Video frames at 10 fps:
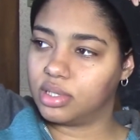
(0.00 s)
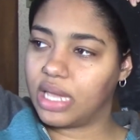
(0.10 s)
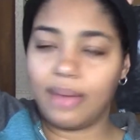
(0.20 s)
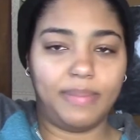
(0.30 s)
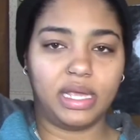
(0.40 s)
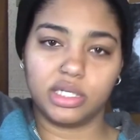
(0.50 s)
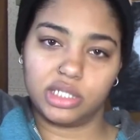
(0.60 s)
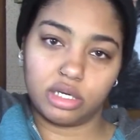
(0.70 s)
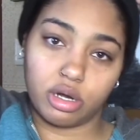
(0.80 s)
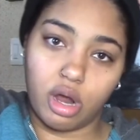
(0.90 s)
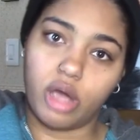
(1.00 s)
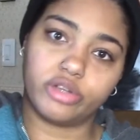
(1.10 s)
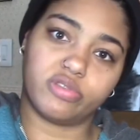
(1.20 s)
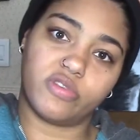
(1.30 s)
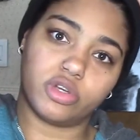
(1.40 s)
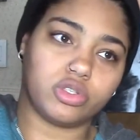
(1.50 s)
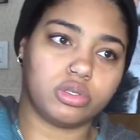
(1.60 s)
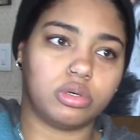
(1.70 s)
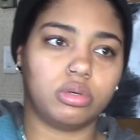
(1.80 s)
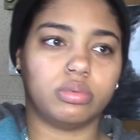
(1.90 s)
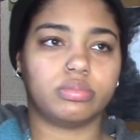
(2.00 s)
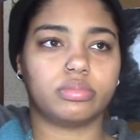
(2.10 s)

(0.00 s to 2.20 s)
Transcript: can be considered controversial.